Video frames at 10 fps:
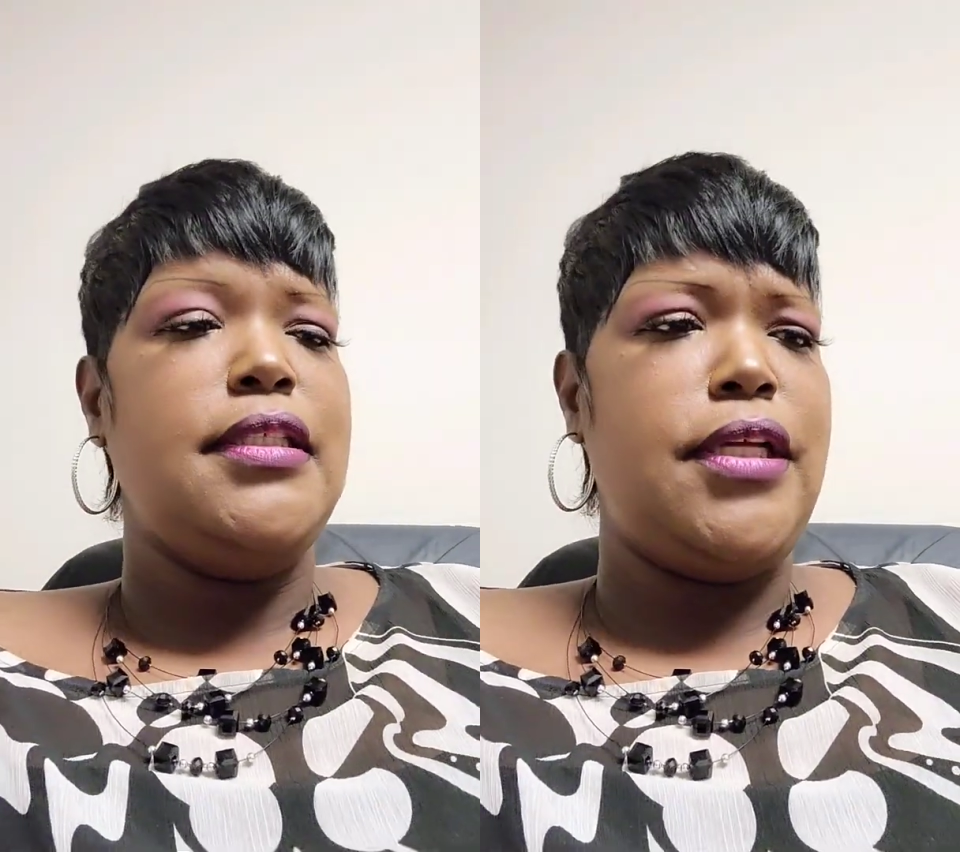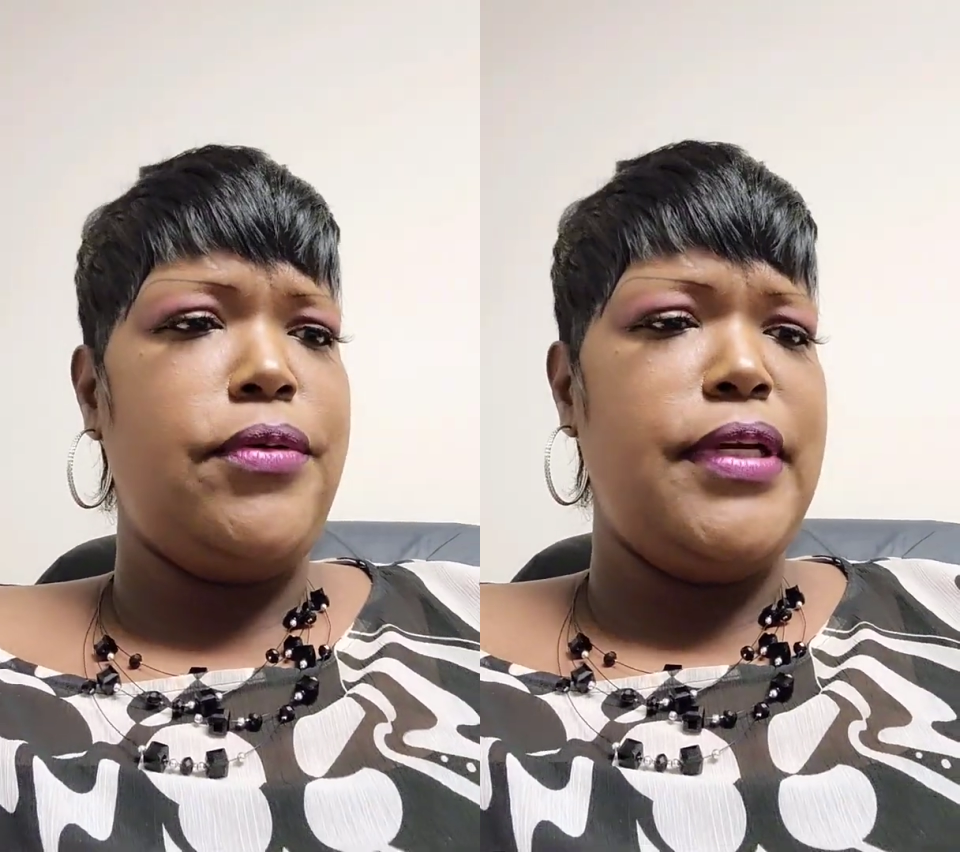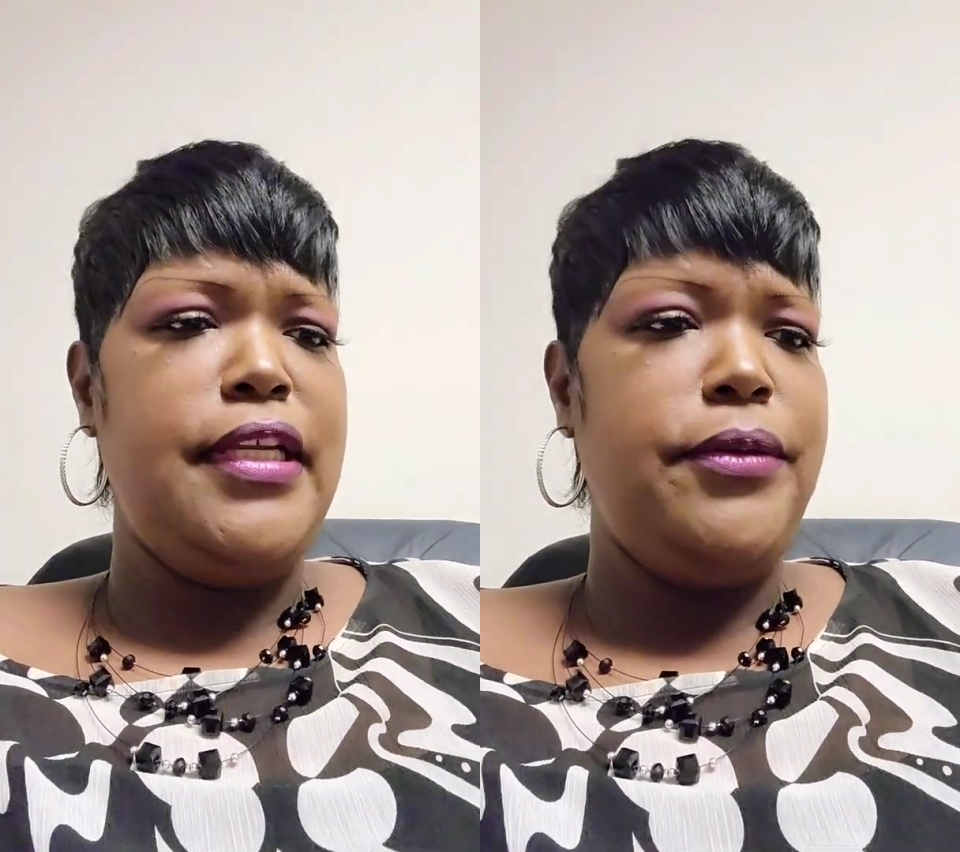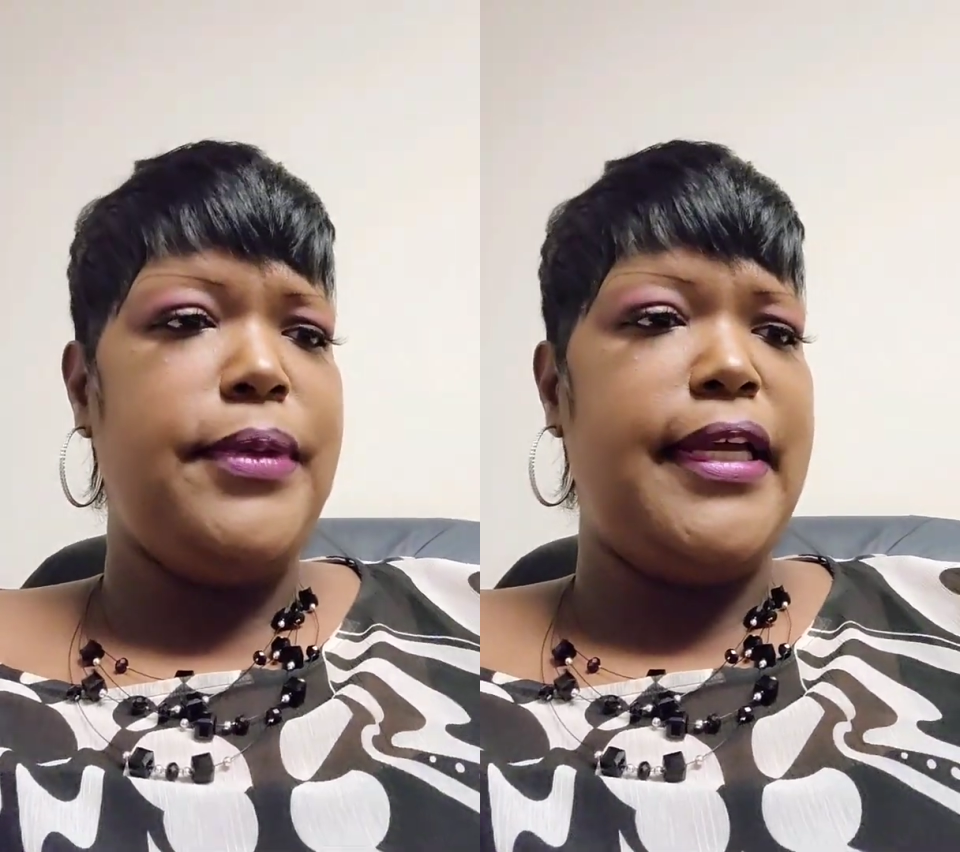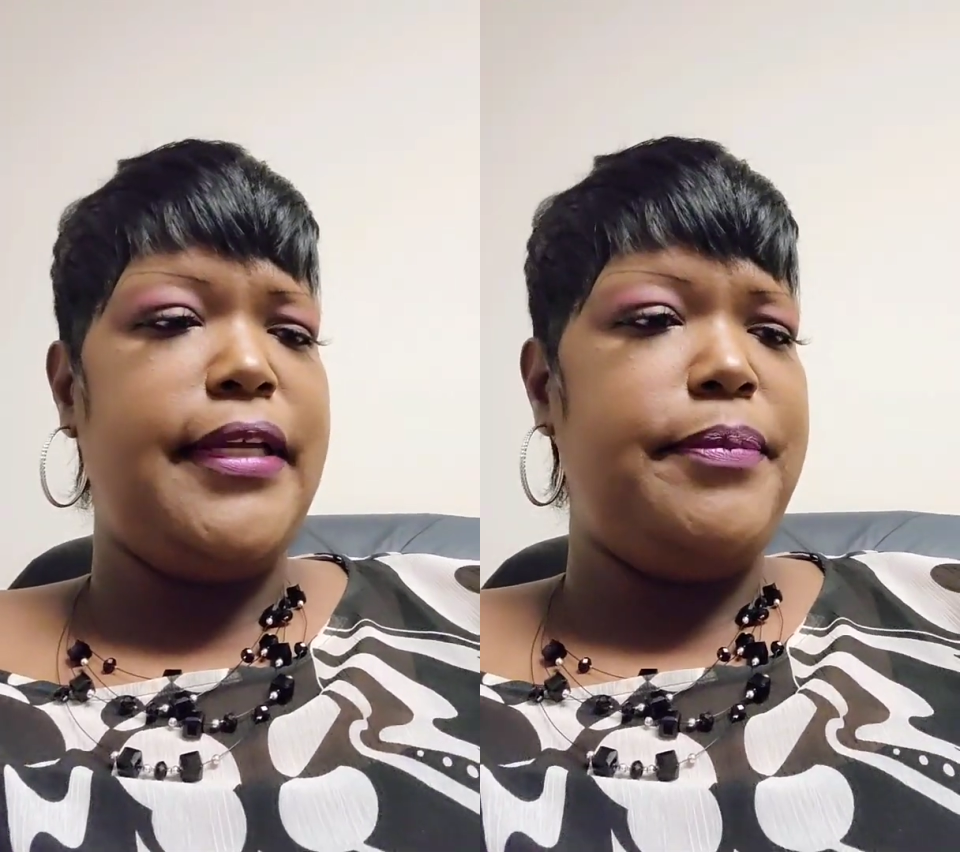So
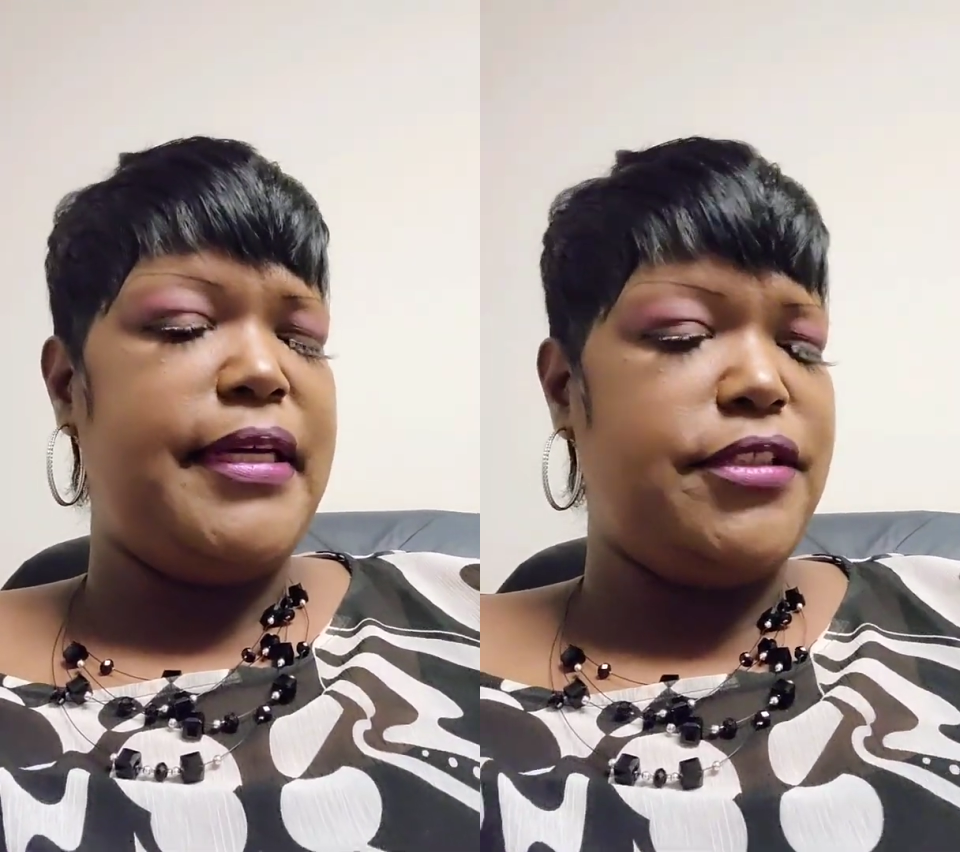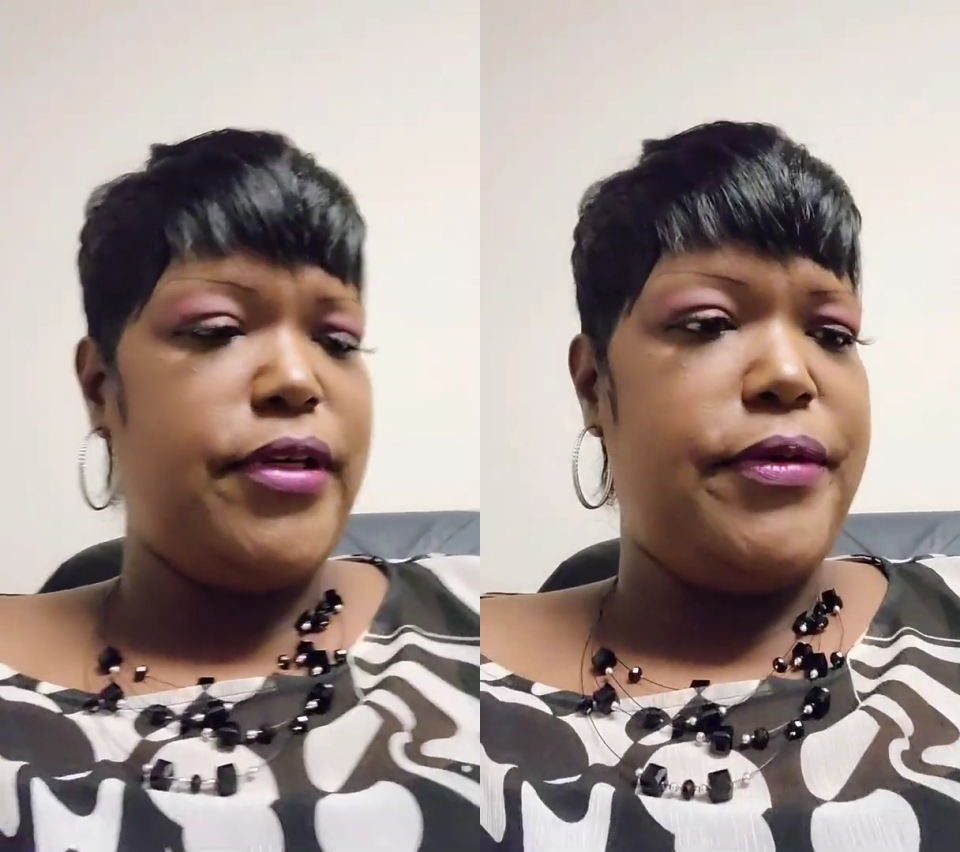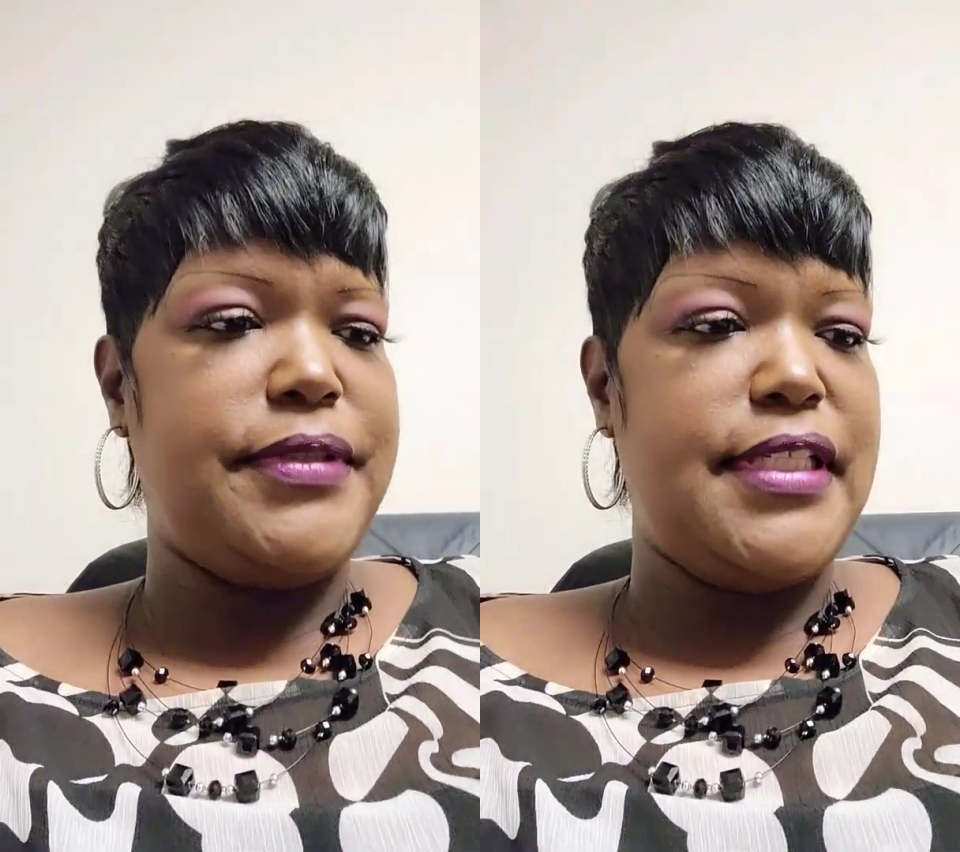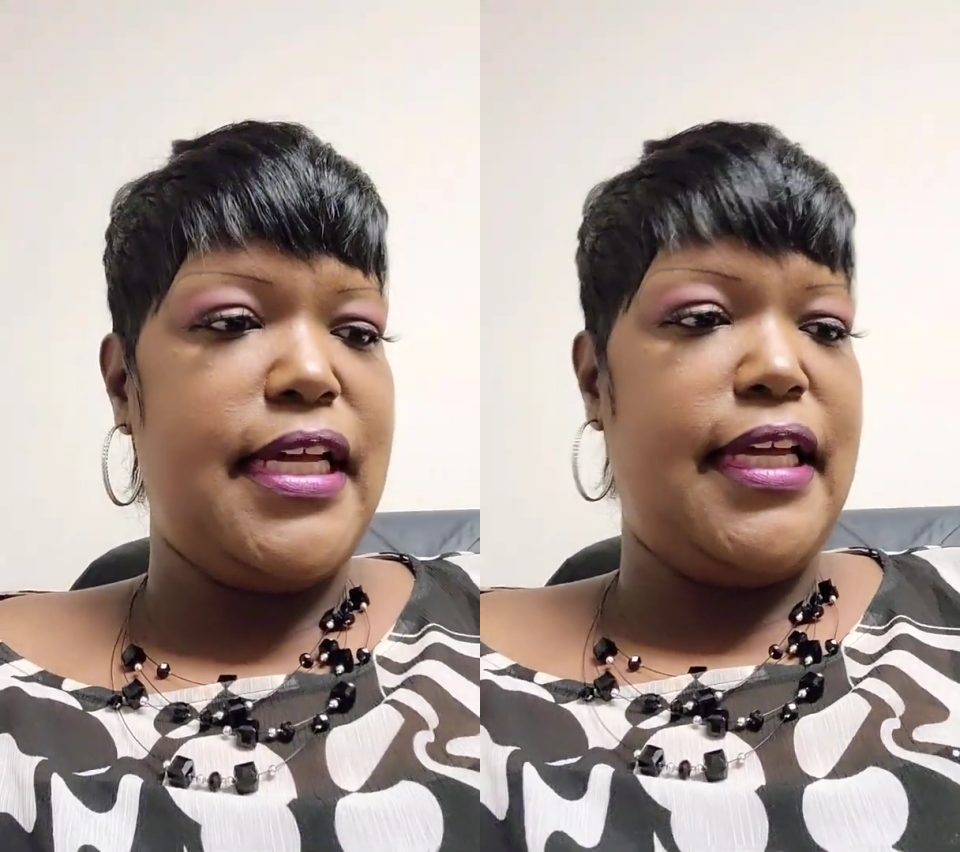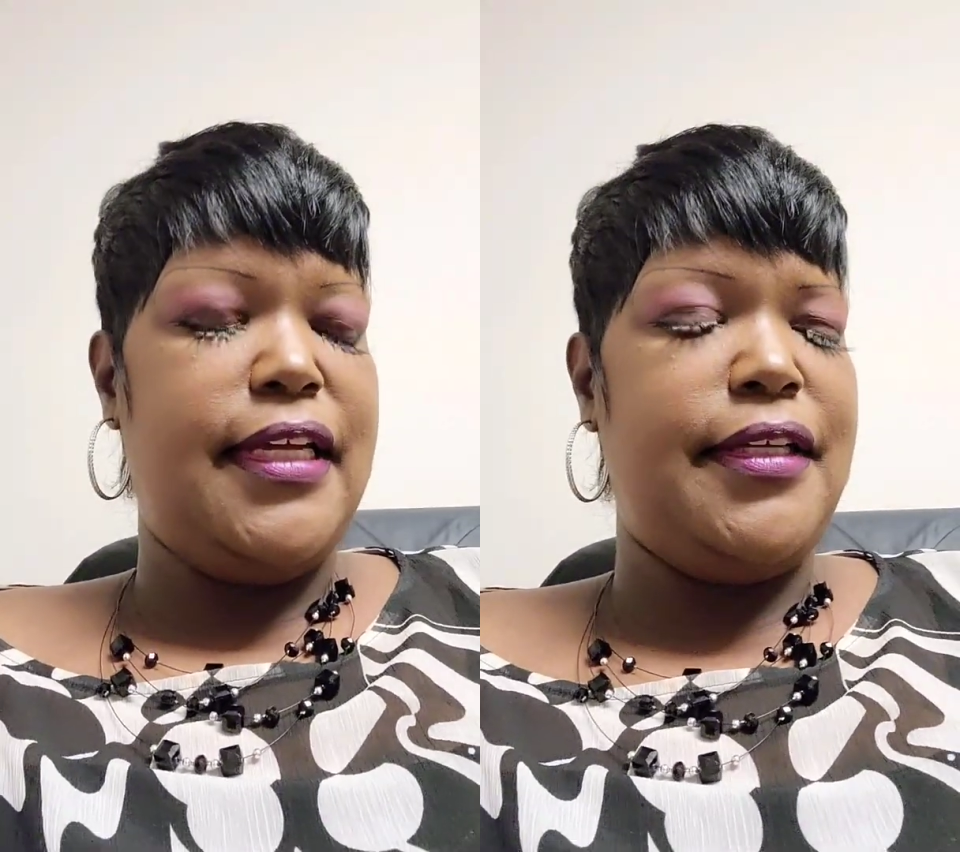anyway, back to what I was
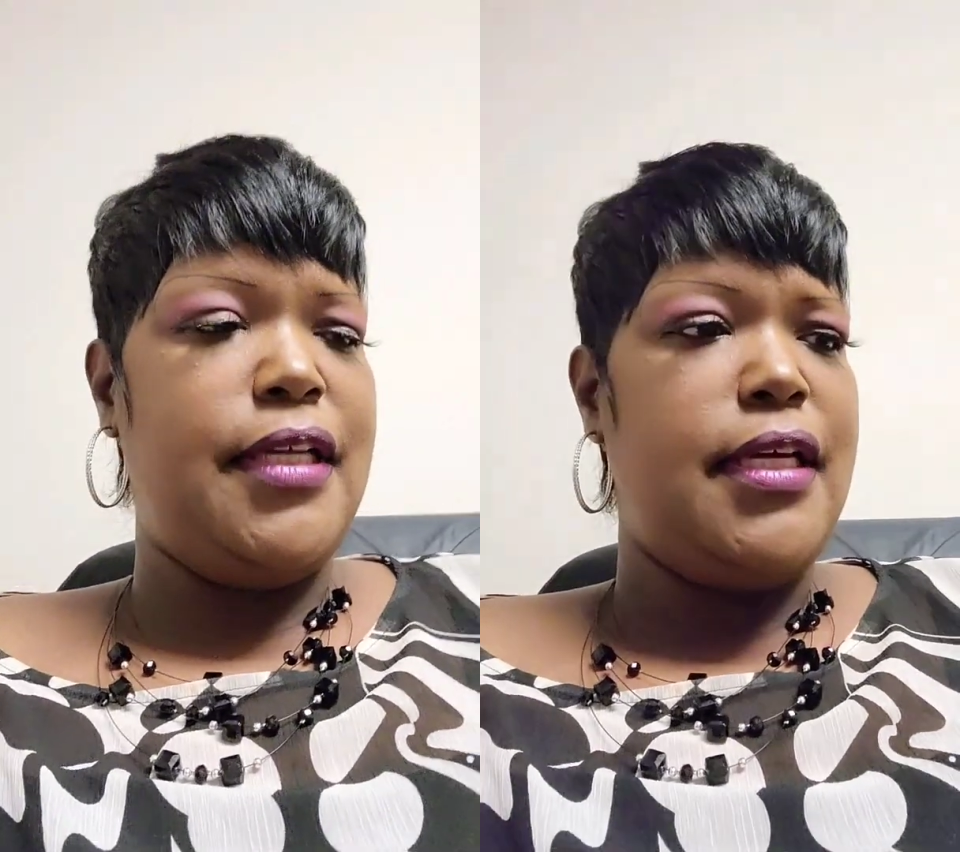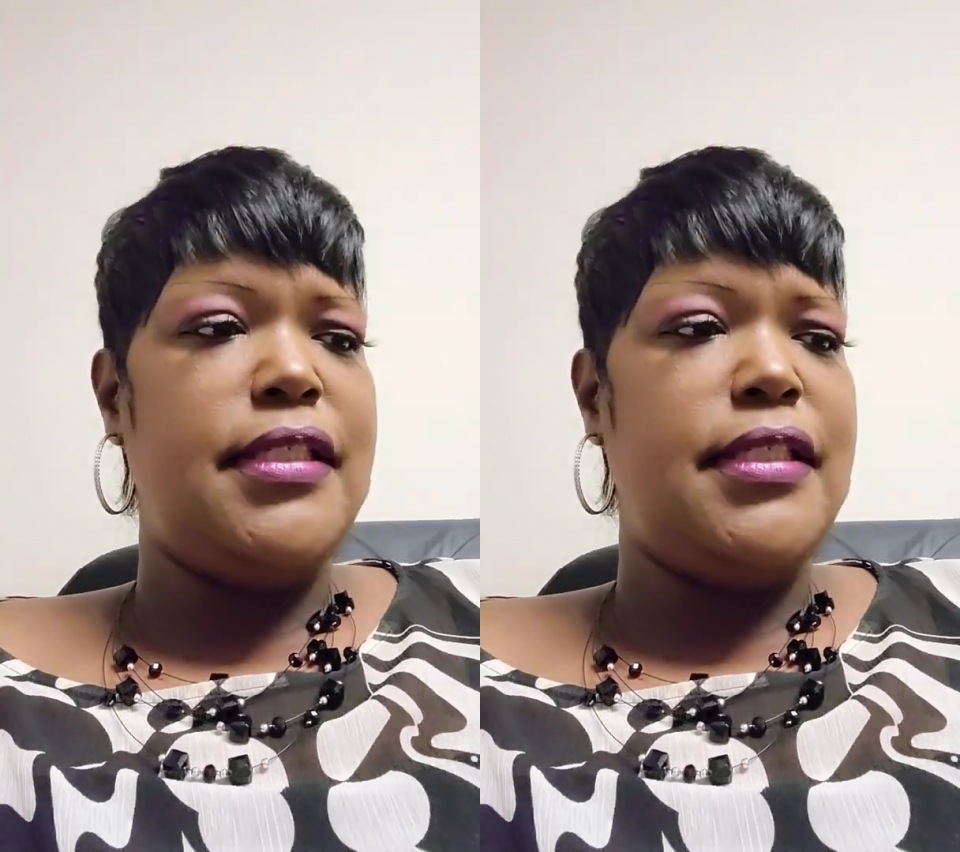saying.